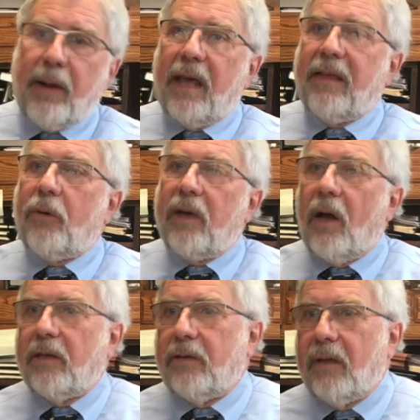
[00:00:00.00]
But I think we
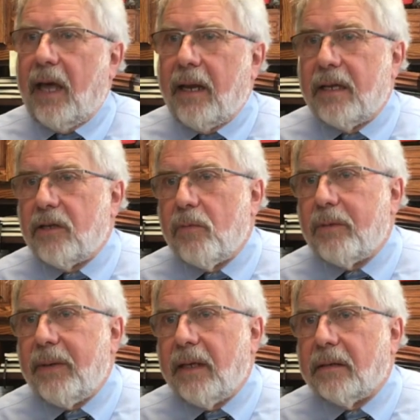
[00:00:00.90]
all do that as
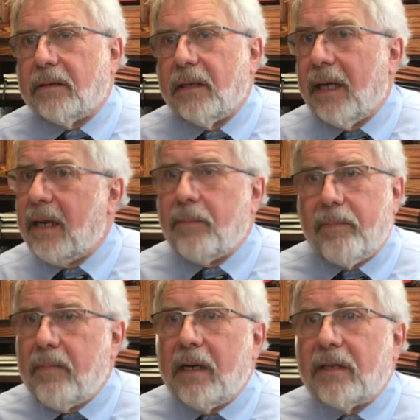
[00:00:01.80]
human beings, and
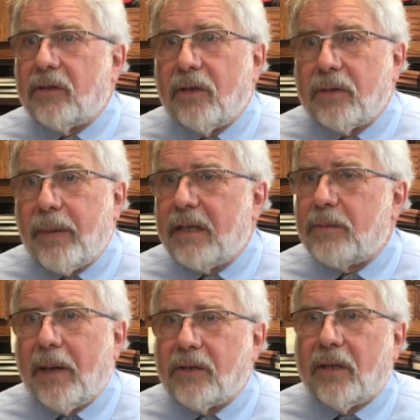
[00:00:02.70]
ministers
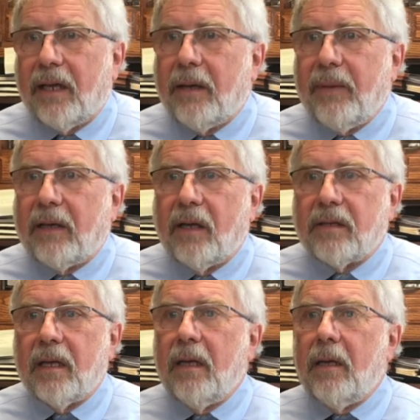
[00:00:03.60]
especially,
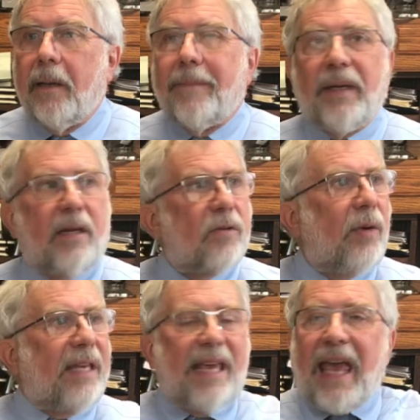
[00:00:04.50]
because
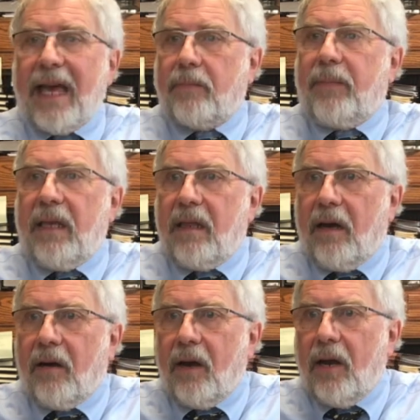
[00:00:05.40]
we can't be
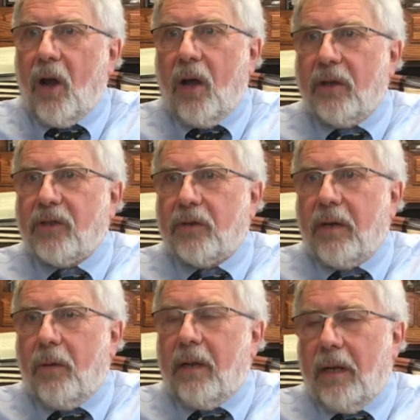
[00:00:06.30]
there,
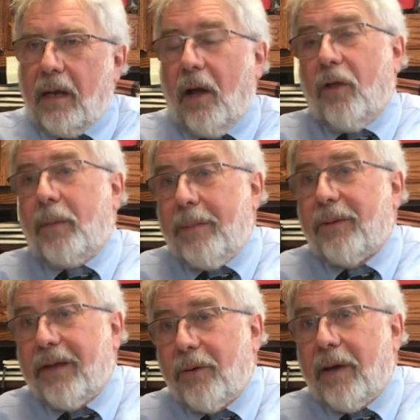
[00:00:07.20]
although
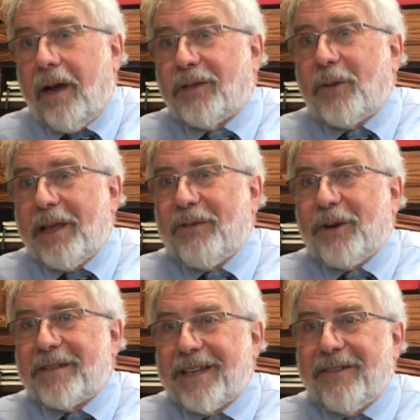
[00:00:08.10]
people think we are
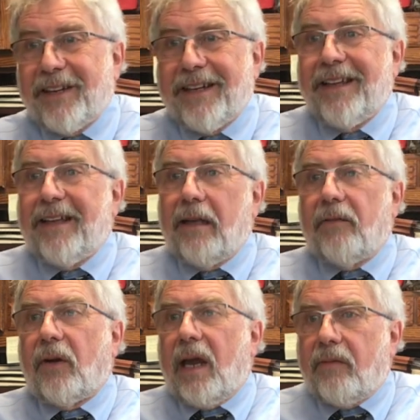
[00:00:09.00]
24/7
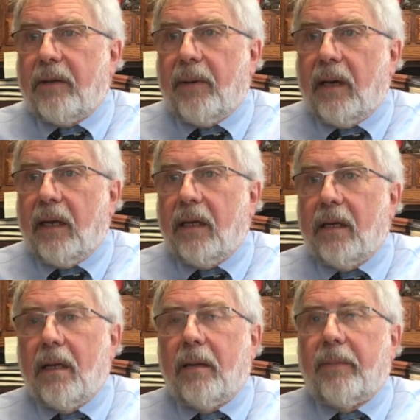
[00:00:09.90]
for everybody.
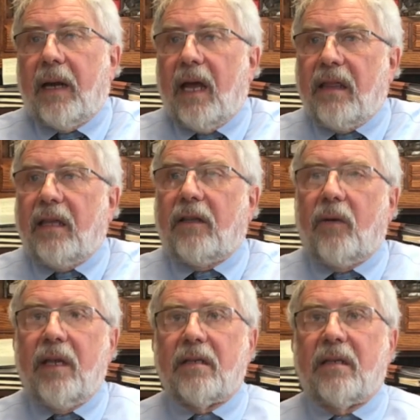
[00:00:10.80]
But I think there
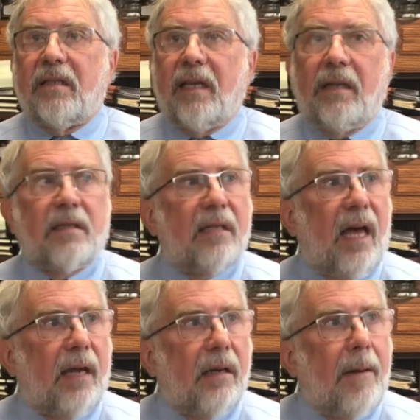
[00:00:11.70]
is a sense
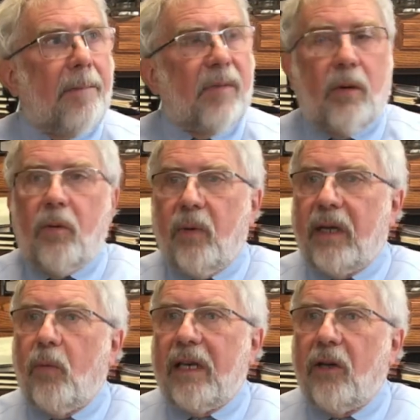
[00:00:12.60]
that
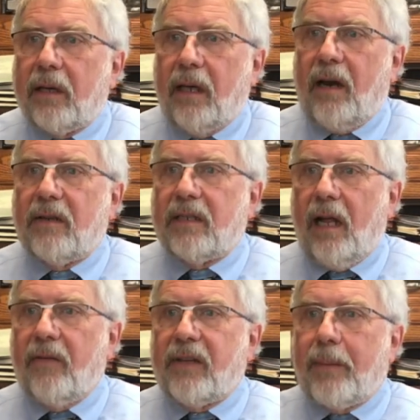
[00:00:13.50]
we look at
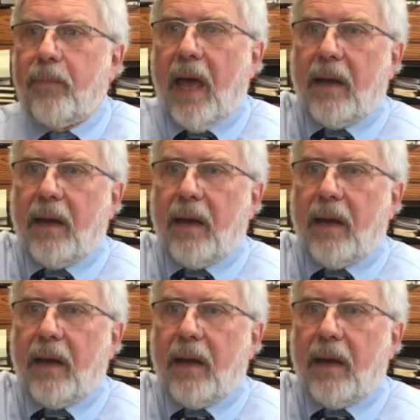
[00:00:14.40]
ourselves and